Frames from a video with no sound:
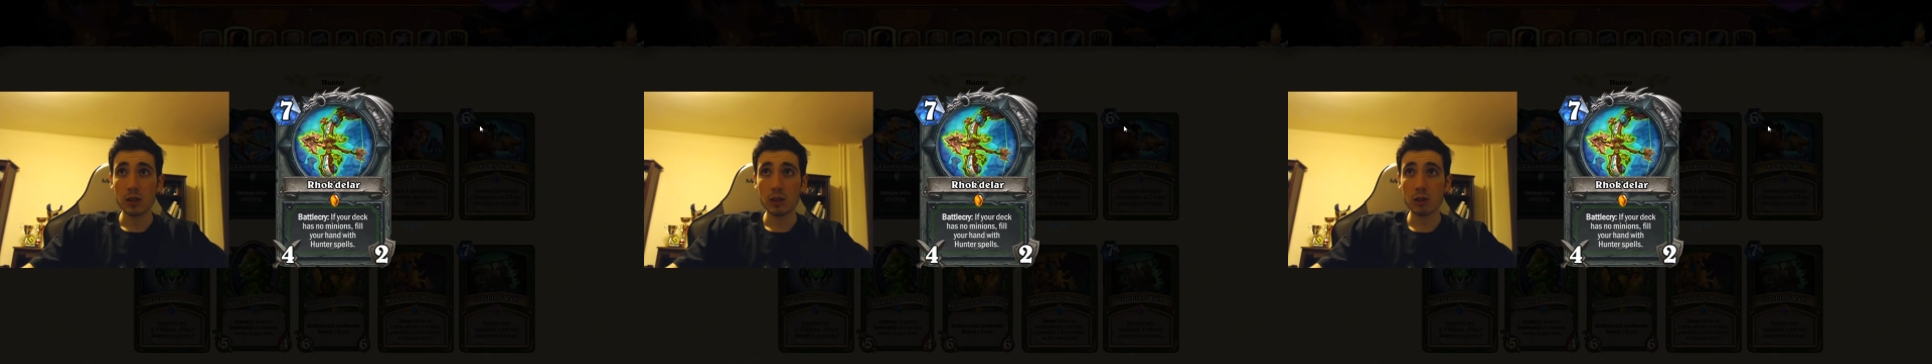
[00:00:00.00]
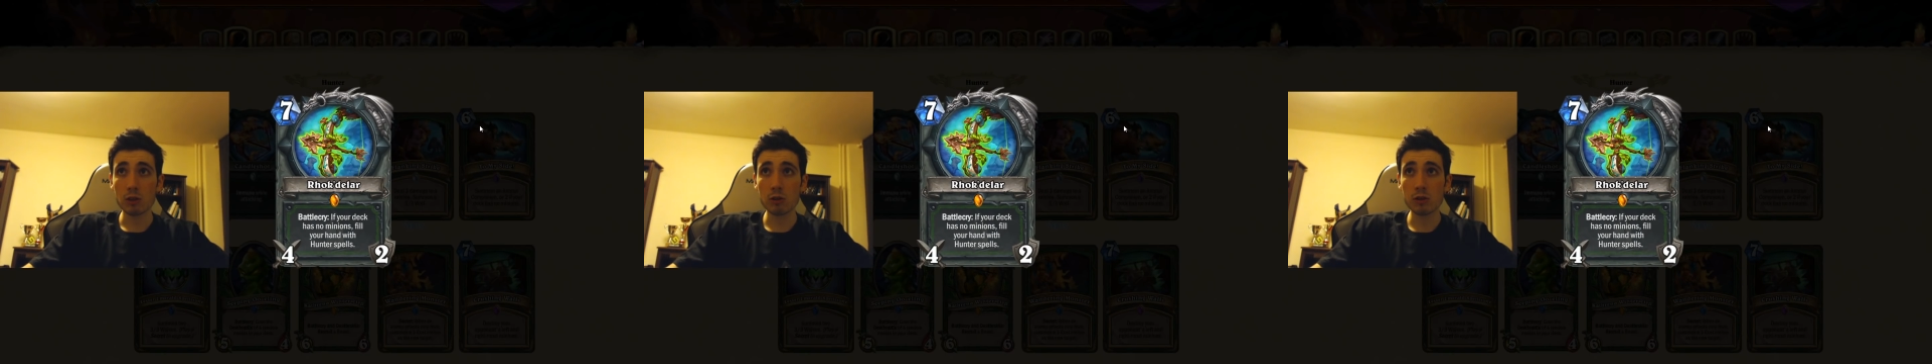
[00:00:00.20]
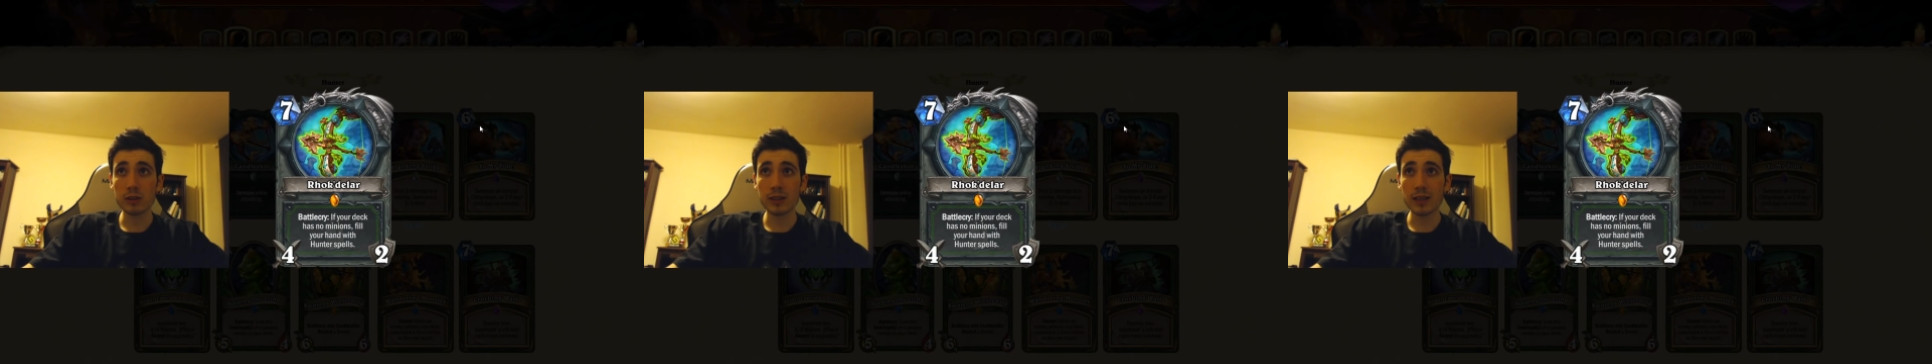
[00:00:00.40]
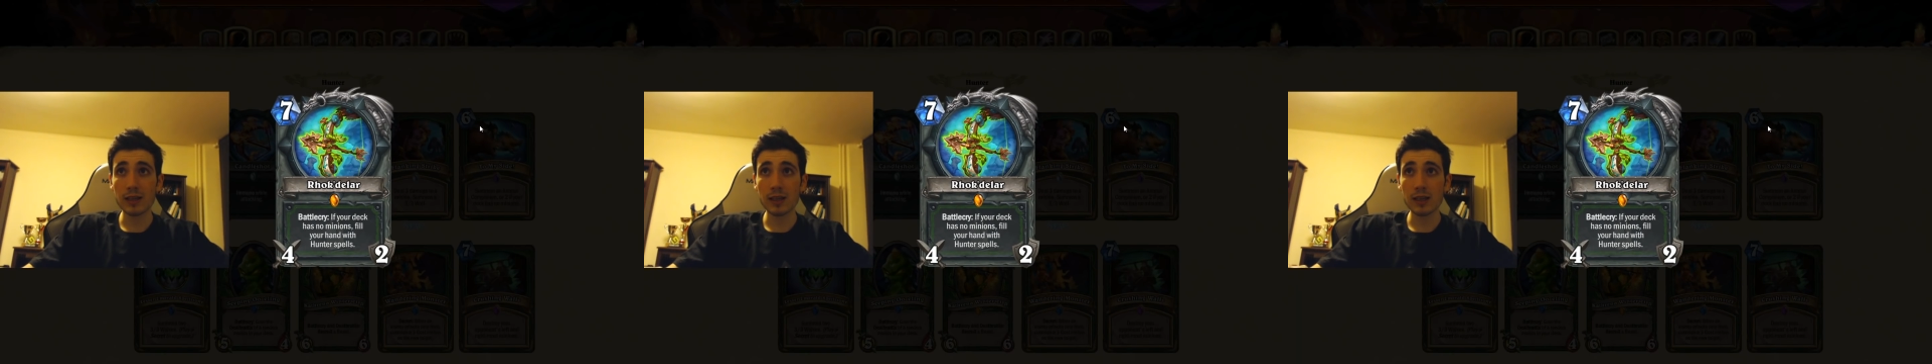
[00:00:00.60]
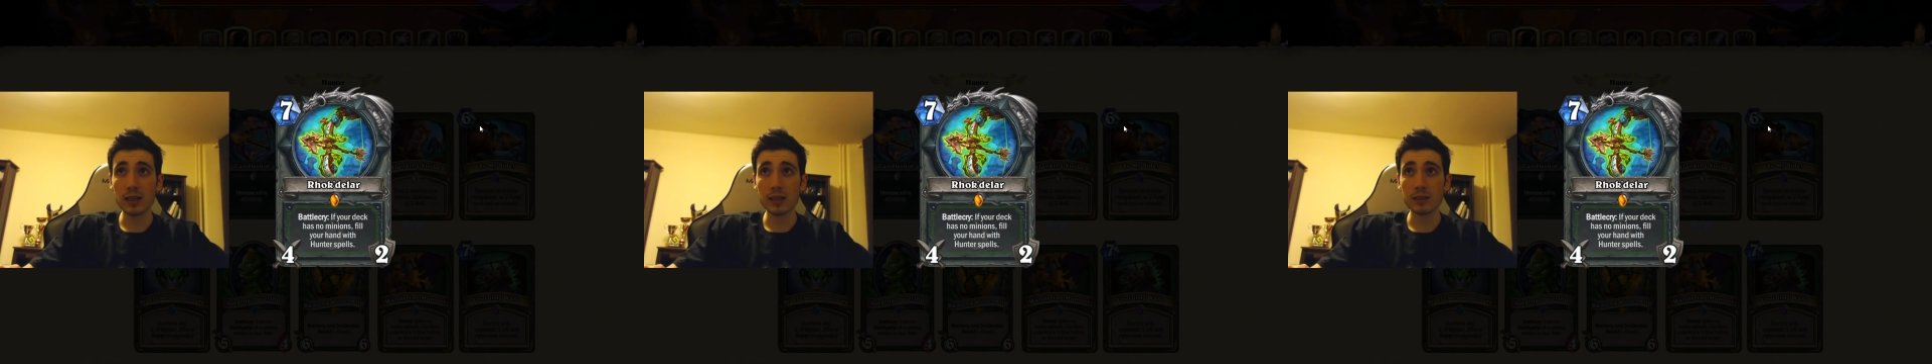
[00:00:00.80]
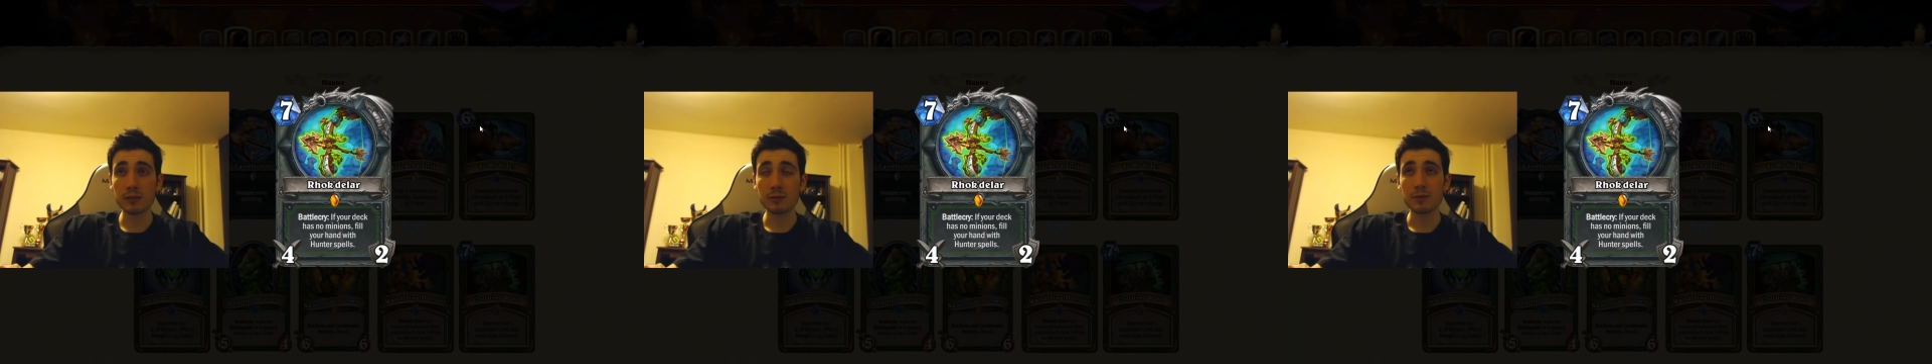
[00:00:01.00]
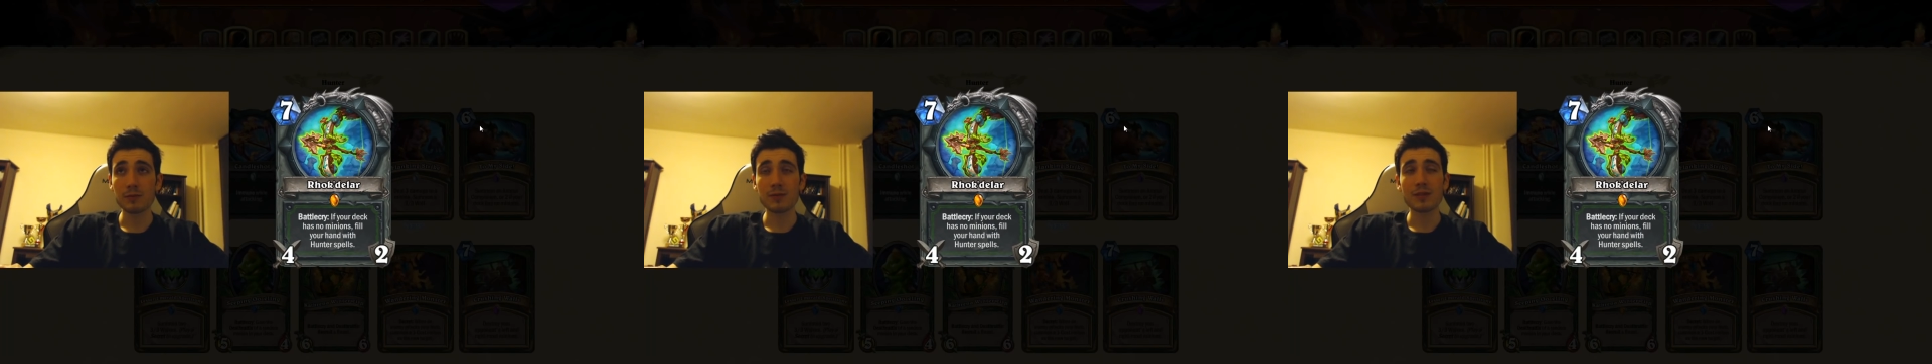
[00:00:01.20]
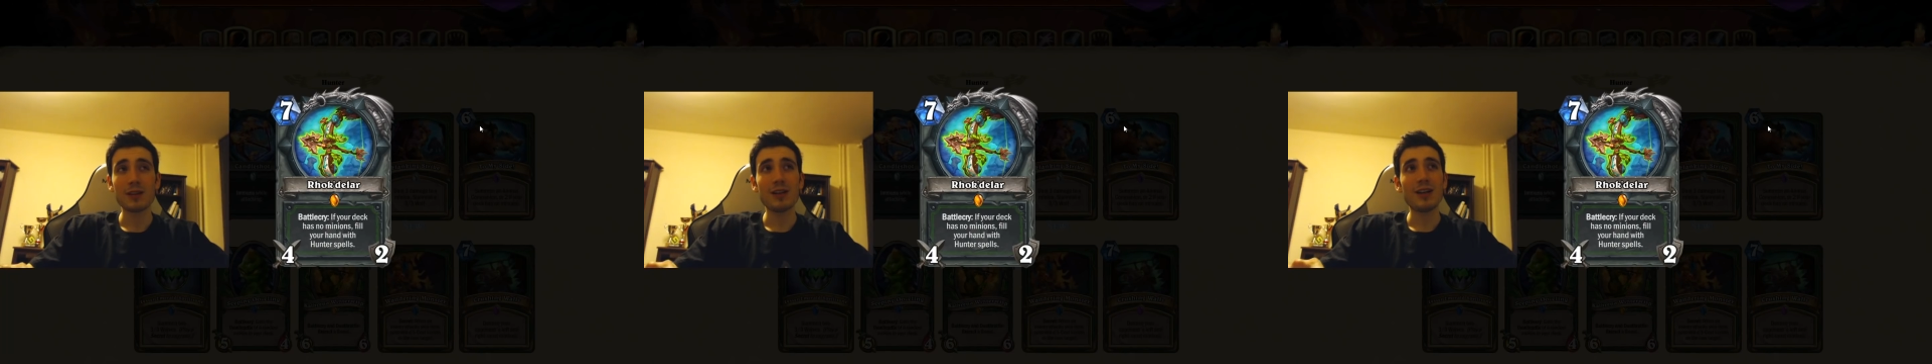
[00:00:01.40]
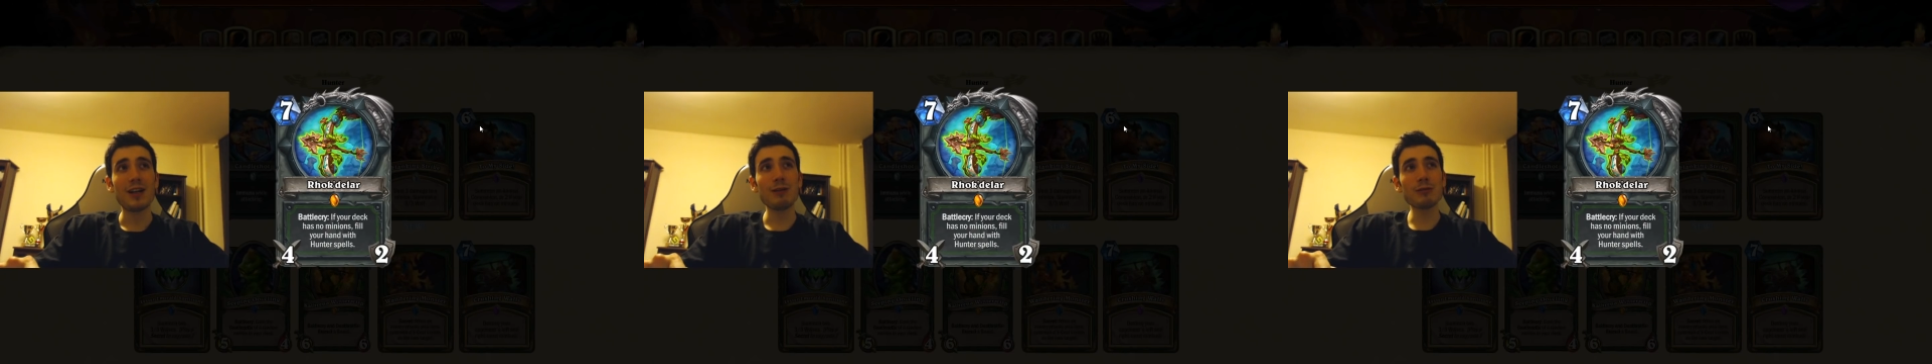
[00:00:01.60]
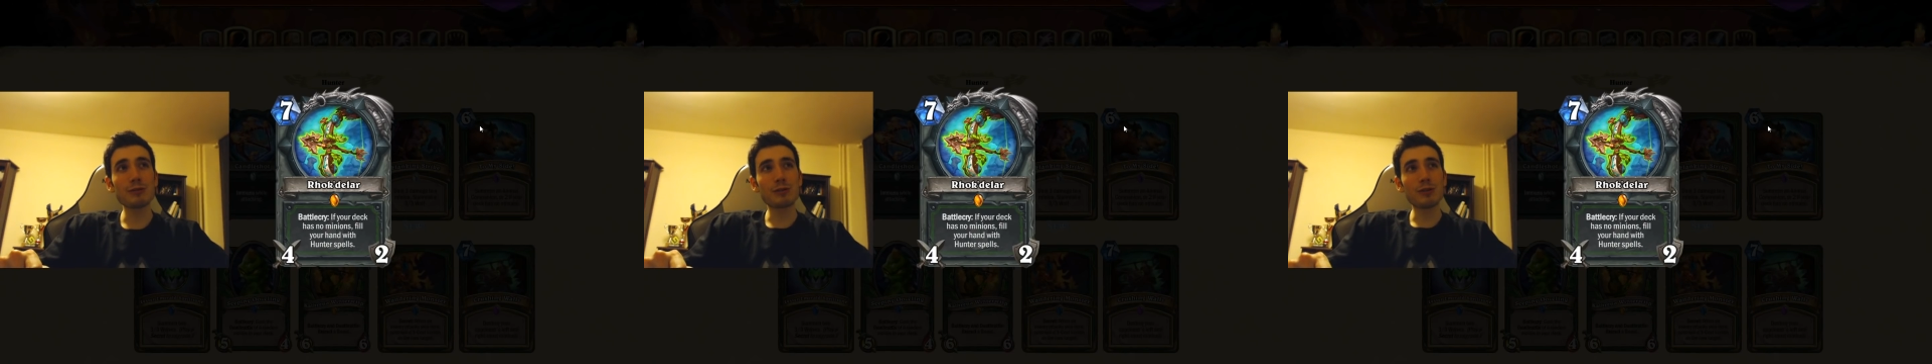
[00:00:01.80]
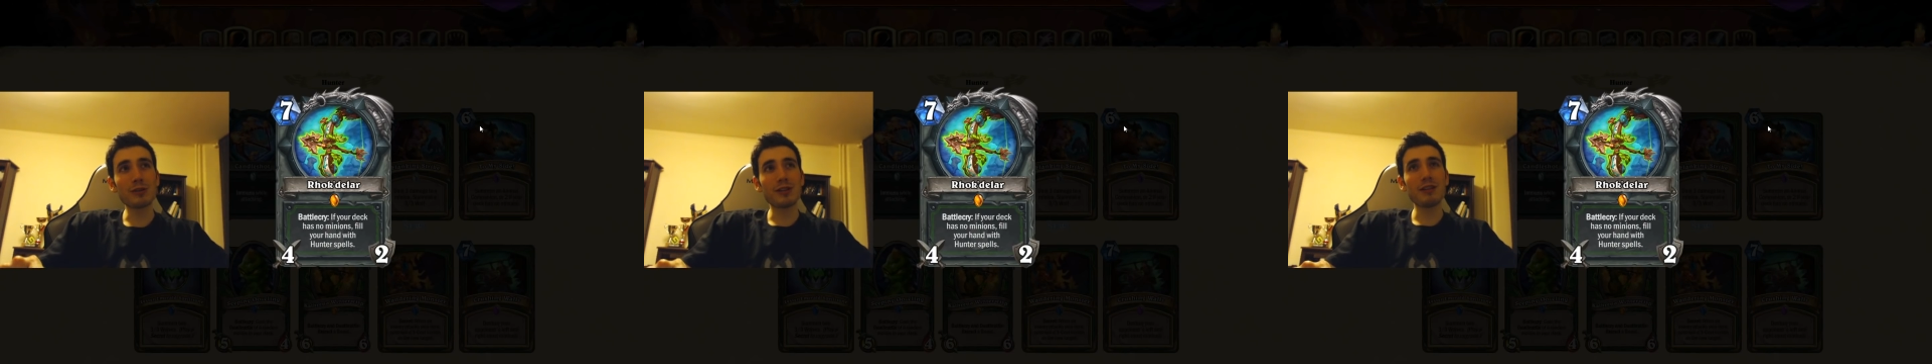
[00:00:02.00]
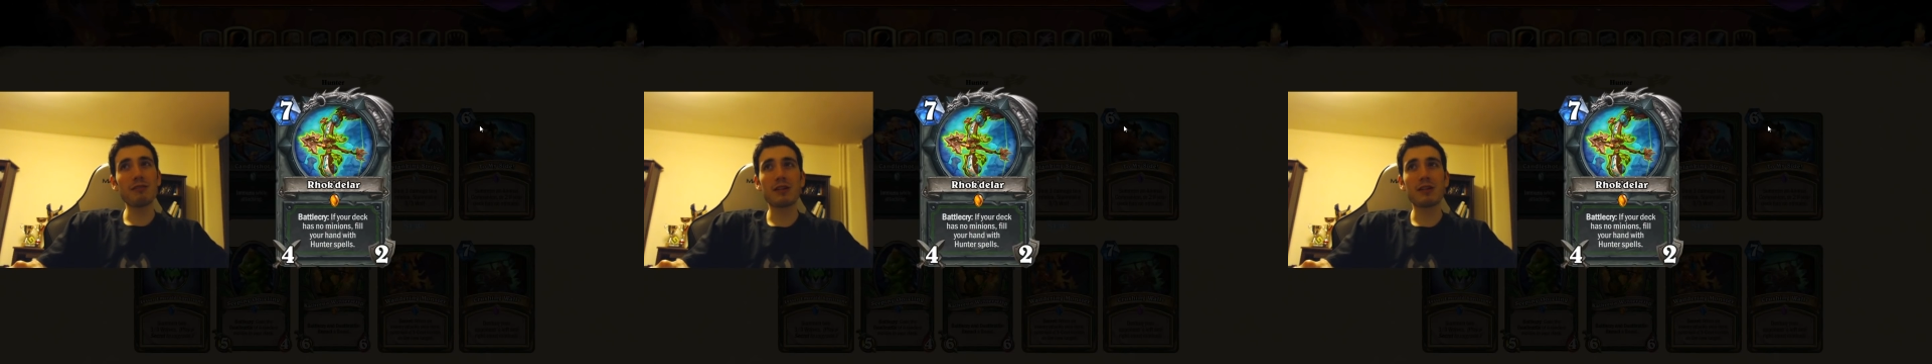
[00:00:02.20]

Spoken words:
Rock Delar. I was talking